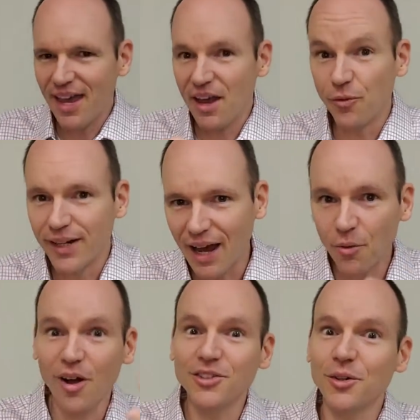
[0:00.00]
if we die,
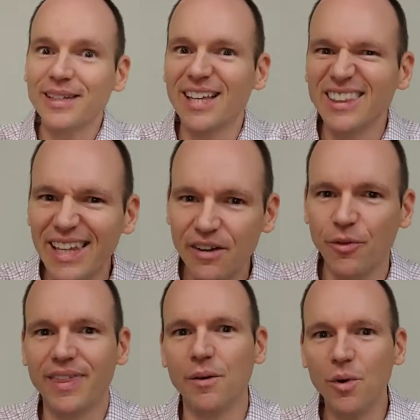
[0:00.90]
we'll also get to live with him.